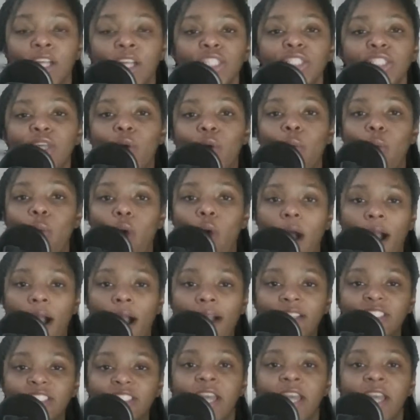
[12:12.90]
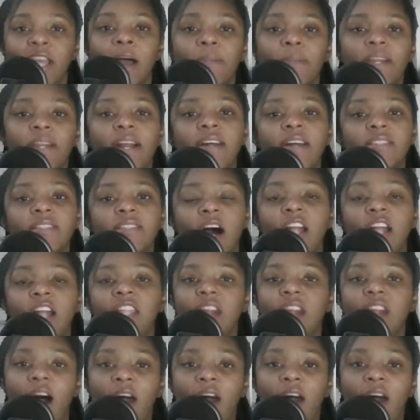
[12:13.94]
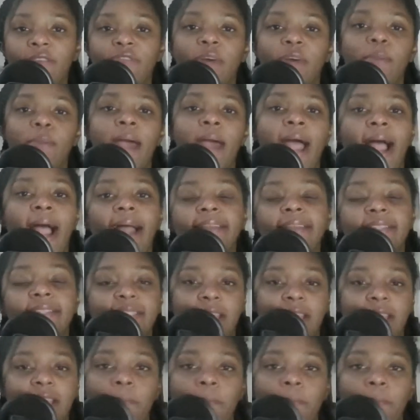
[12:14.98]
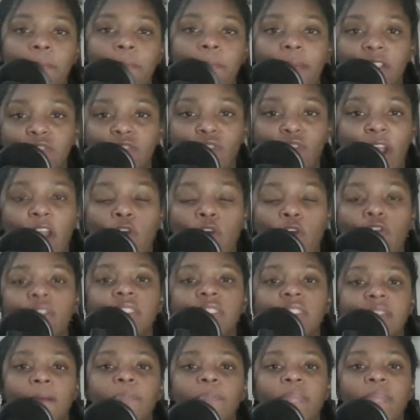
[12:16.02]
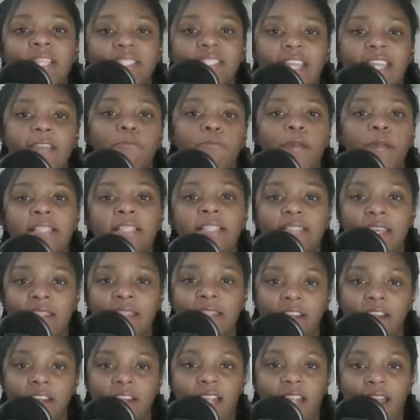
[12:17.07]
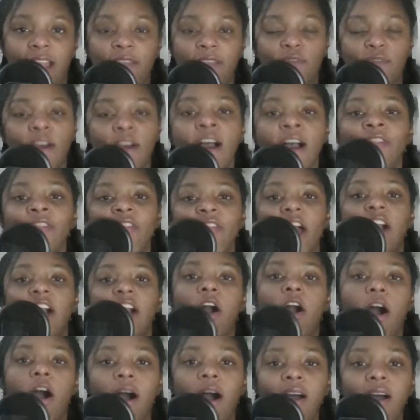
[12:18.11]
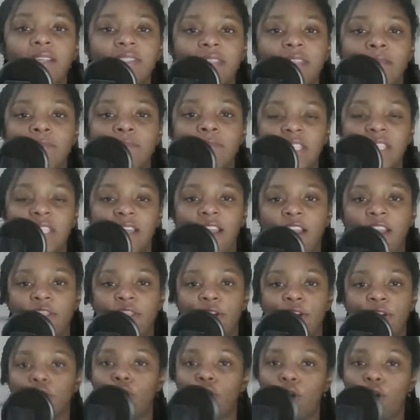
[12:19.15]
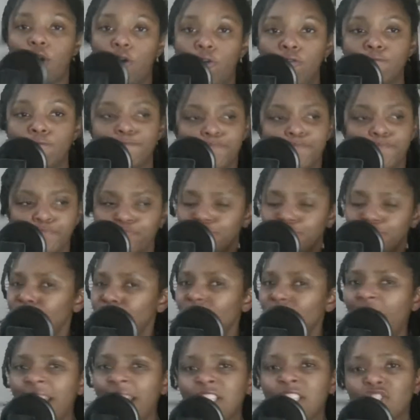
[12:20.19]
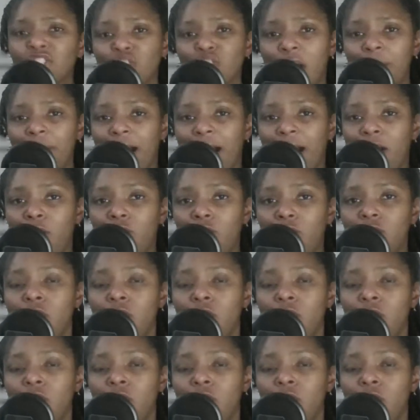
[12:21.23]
to watch because a lot of them had setbacks, right? Or something take place in their life that caused them to either go and drop out,